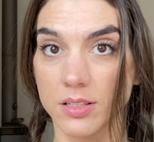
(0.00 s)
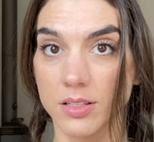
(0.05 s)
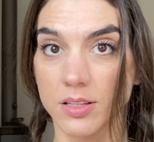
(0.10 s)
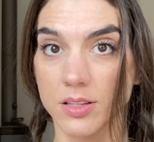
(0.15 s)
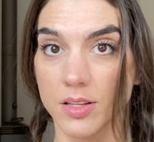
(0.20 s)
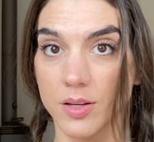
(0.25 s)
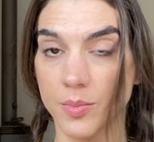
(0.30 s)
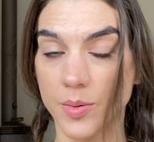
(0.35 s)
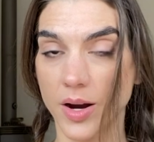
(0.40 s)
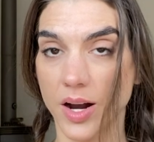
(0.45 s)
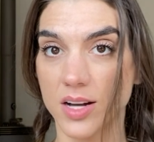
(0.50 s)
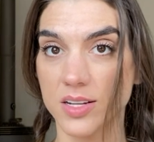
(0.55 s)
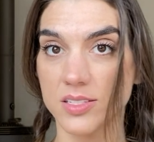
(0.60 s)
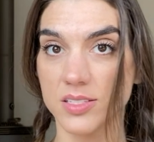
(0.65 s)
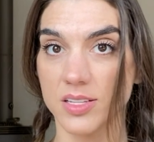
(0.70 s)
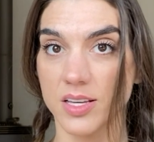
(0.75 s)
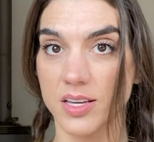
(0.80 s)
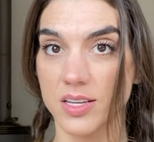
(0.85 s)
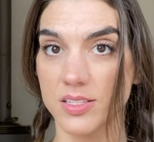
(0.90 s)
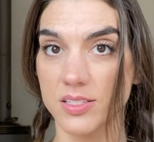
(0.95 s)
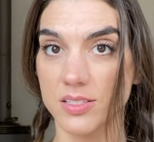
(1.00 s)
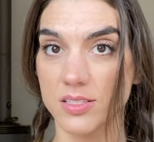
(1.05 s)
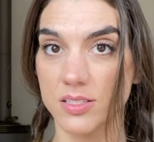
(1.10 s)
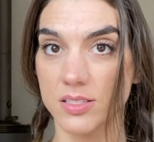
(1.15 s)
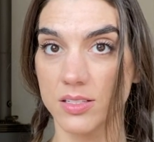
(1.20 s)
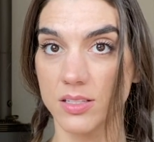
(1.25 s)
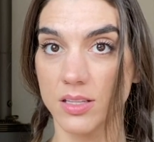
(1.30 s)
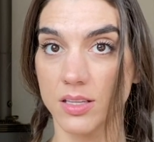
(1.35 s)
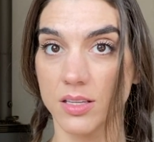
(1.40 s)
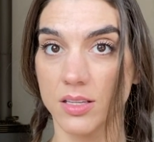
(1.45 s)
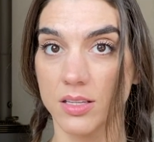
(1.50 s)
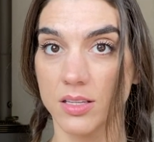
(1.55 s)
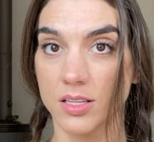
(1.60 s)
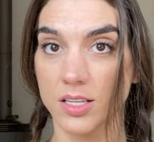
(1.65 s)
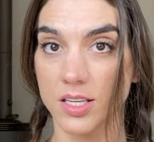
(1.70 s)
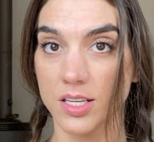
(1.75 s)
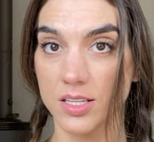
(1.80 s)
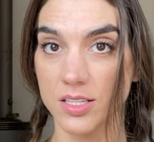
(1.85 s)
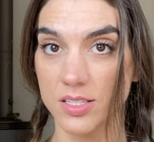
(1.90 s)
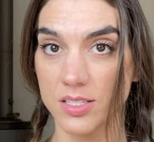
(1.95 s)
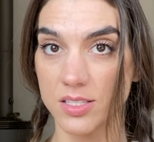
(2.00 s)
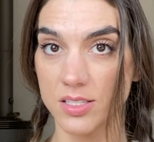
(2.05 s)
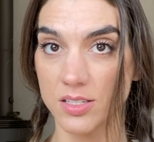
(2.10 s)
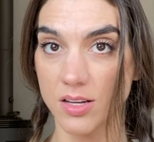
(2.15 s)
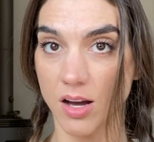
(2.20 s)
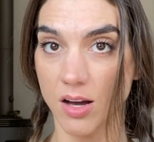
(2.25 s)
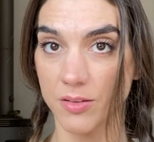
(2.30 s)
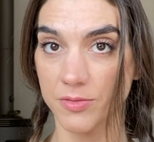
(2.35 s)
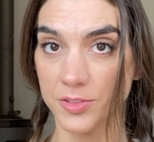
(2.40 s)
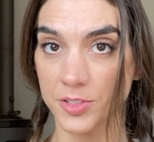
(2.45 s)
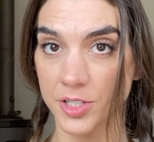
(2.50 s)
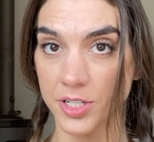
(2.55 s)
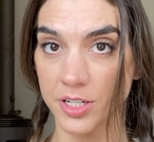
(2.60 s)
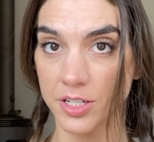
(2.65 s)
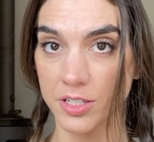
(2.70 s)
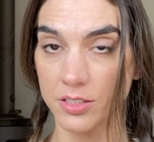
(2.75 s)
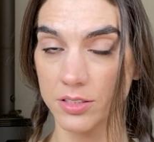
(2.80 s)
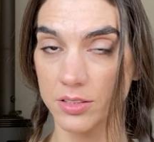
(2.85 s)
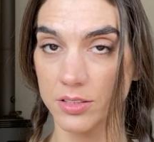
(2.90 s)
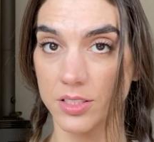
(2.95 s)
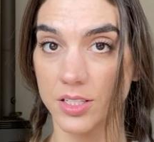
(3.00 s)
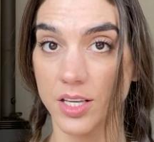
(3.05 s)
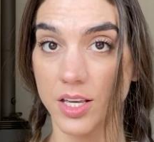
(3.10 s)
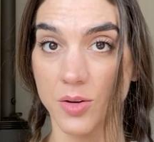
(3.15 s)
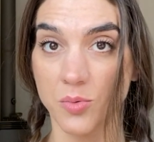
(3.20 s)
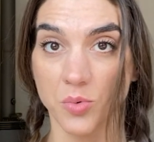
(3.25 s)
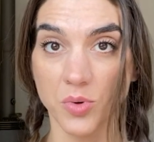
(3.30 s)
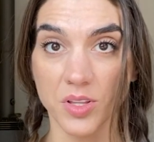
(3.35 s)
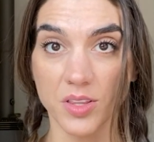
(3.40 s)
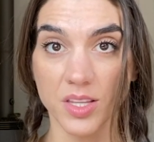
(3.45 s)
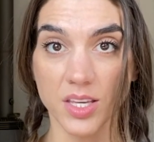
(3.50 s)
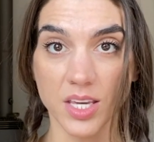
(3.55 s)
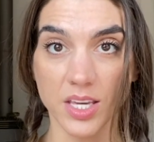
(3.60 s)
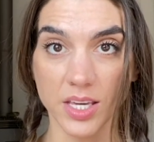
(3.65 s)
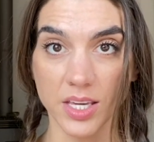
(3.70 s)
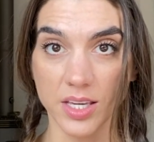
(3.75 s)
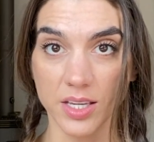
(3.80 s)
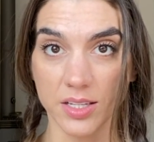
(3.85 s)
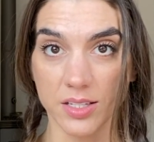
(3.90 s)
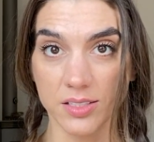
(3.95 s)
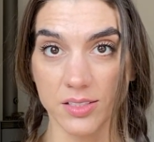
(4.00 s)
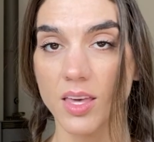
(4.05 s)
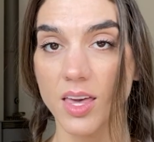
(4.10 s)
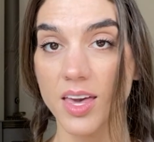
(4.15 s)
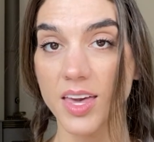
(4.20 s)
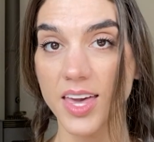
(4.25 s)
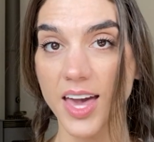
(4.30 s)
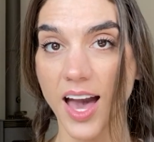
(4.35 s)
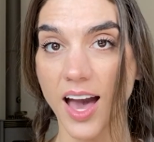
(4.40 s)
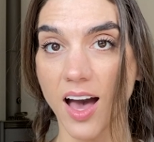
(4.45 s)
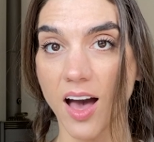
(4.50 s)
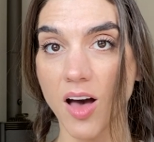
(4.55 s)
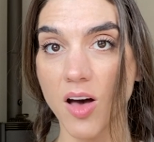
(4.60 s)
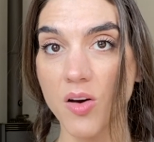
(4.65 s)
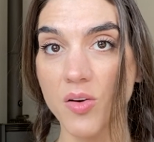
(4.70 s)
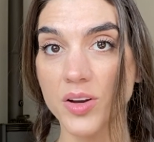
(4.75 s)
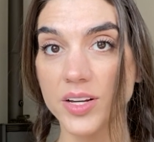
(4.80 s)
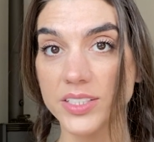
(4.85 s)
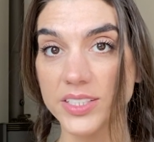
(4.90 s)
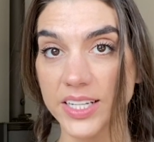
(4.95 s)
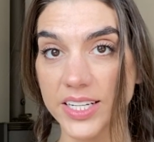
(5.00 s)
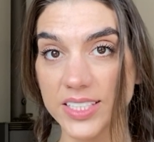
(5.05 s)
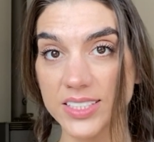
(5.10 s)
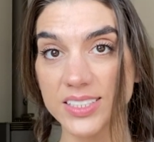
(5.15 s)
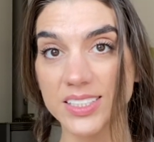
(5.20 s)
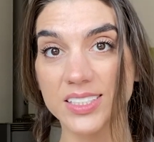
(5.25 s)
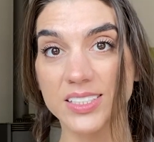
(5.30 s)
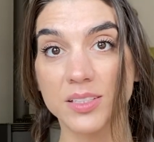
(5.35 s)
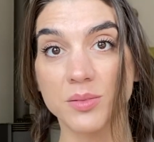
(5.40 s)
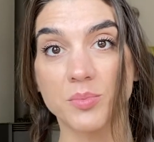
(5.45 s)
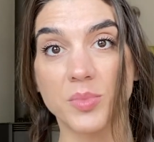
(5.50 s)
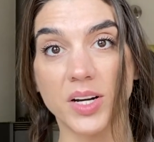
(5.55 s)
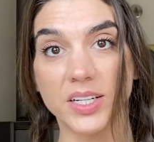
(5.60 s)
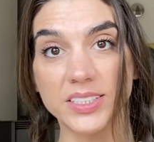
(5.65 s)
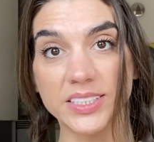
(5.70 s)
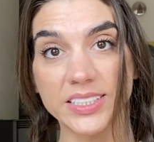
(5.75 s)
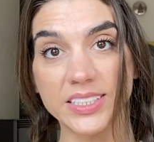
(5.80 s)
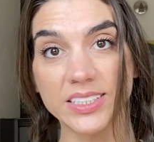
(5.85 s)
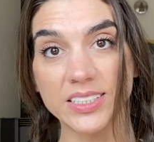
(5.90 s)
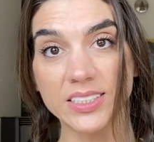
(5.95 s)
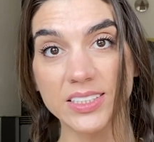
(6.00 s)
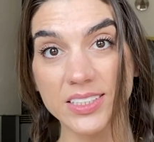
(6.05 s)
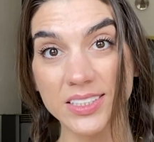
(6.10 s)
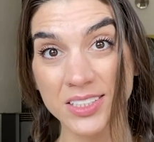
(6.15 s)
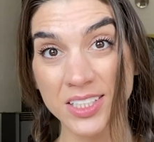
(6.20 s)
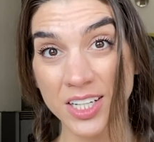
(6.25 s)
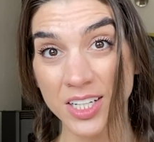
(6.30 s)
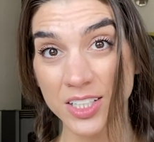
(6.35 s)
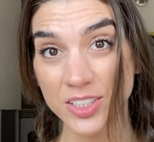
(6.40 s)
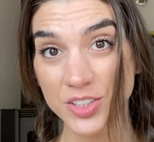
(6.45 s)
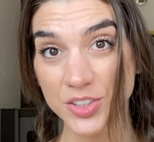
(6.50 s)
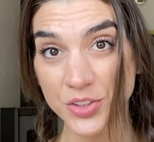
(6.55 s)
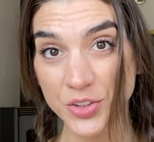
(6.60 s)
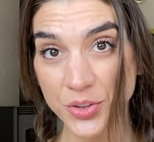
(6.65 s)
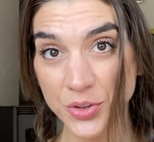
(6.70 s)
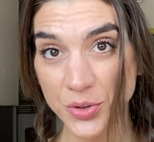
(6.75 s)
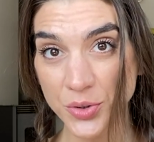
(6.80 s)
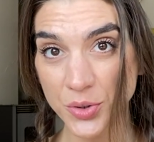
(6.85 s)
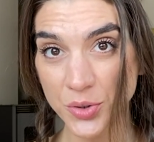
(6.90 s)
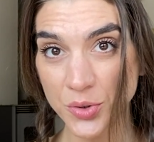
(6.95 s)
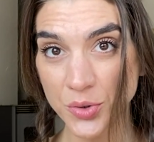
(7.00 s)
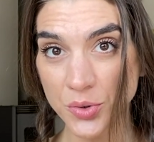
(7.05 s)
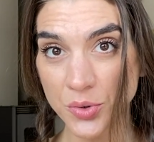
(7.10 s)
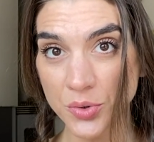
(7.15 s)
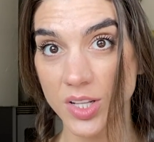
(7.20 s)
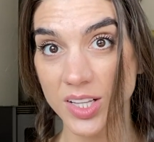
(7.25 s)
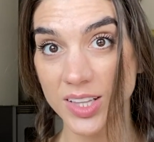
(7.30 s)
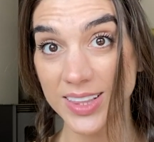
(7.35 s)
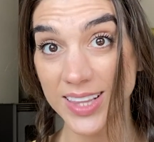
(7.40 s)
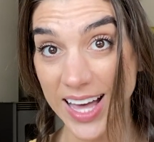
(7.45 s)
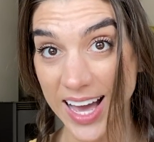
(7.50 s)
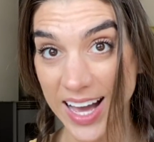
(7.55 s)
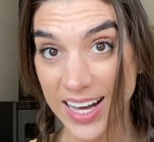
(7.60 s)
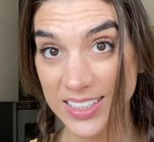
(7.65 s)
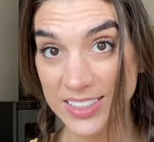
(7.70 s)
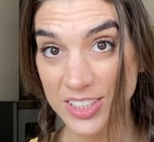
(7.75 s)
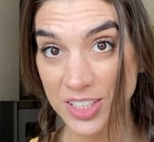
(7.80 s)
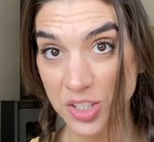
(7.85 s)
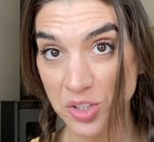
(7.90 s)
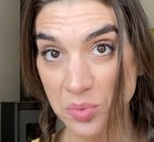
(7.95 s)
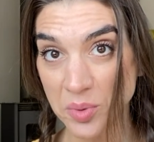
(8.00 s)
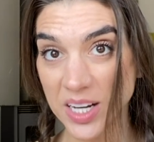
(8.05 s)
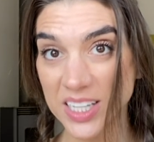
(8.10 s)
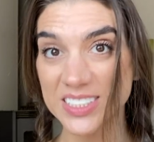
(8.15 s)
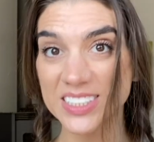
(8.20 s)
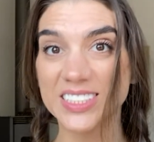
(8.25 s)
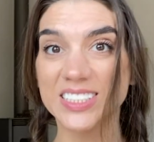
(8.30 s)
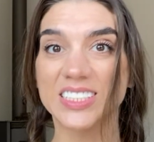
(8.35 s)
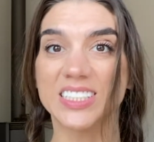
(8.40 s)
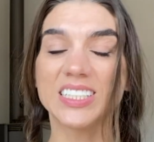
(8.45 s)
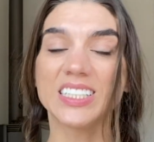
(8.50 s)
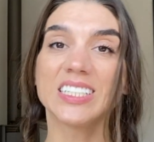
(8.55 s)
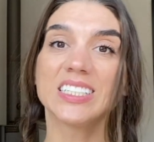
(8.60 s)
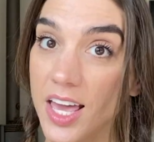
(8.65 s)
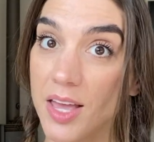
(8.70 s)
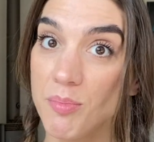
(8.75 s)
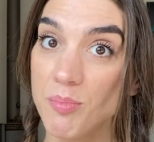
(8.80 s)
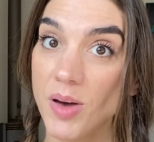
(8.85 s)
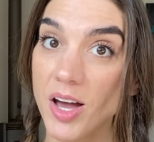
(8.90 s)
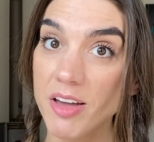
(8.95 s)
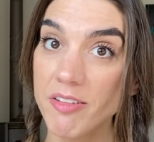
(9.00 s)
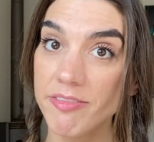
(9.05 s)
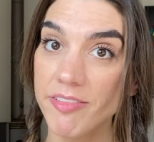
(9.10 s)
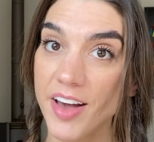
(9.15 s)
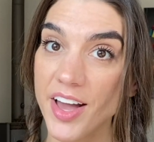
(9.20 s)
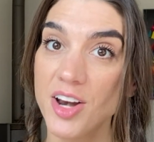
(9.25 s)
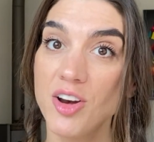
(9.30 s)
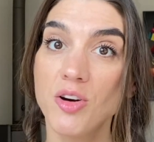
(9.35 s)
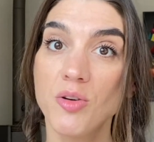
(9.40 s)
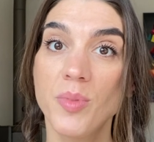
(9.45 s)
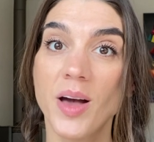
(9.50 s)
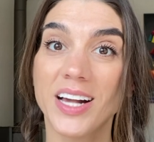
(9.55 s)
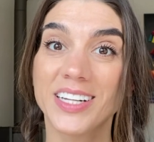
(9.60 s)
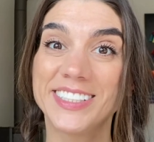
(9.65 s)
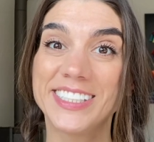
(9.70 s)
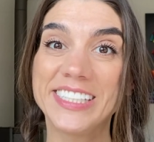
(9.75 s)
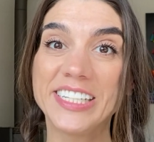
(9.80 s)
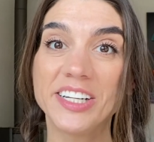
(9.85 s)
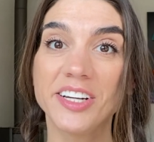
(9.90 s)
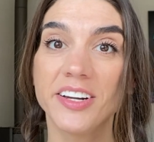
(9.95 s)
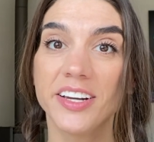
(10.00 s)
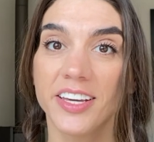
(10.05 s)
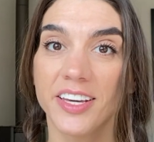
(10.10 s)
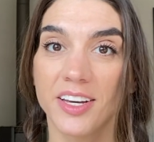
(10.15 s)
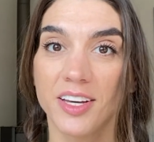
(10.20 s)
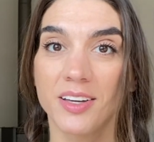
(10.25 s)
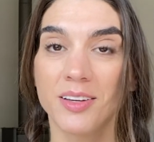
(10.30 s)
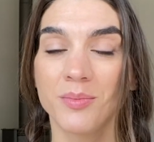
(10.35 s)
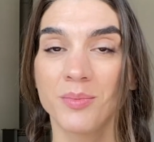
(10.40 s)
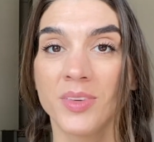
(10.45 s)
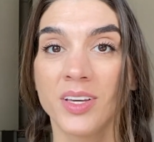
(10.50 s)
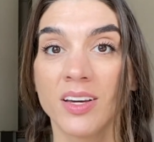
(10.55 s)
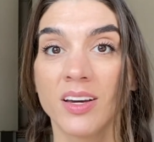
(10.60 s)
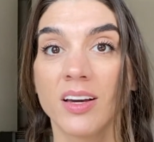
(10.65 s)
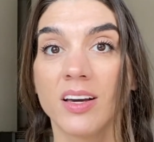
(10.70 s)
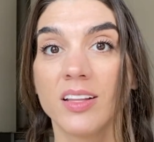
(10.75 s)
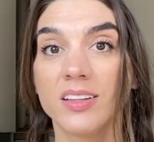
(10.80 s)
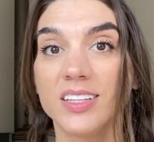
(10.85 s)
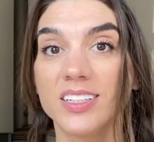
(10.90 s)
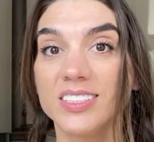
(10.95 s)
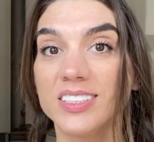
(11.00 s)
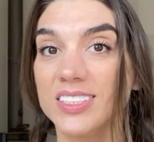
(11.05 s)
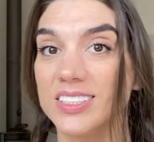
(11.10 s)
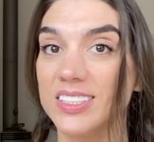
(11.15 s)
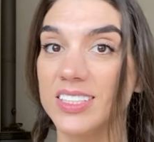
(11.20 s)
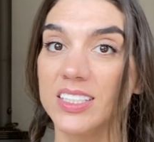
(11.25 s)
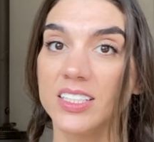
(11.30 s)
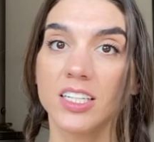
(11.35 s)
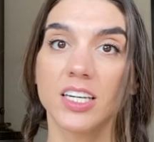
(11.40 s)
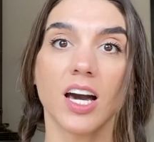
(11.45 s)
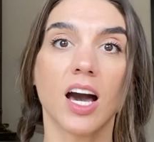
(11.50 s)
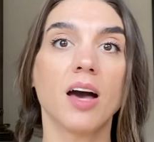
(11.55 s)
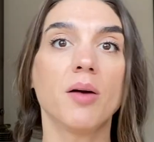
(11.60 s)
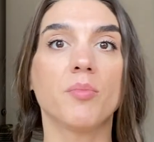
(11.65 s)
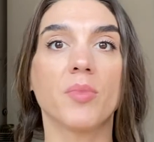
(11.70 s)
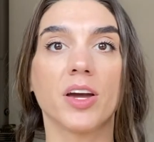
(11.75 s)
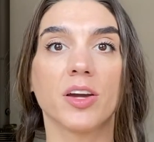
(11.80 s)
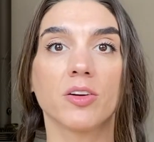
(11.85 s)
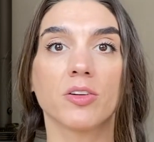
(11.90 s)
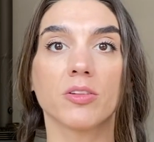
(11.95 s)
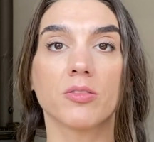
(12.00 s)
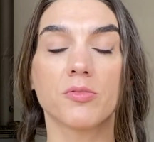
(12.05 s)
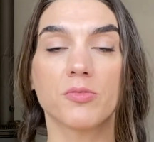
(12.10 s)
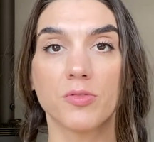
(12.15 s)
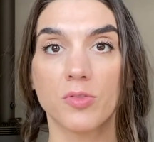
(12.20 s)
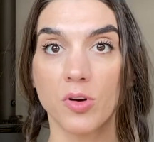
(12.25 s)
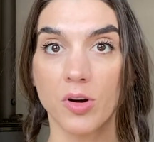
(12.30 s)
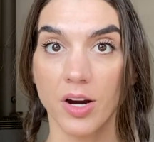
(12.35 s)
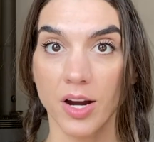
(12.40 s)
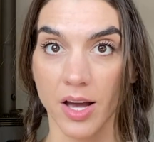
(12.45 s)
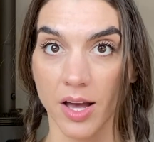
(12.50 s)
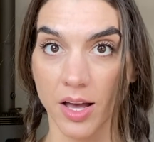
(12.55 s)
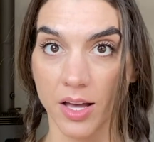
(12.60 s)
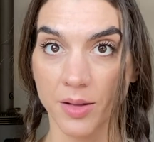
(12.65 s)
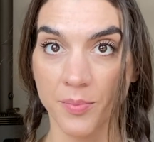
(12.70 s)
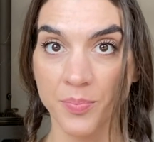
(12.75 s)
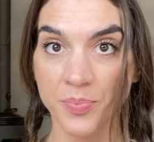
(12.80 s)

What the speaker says: The process is softer and with ease. Cacao enhances abundance to lactobacillus and bifidobacterium. This is the gut microflora.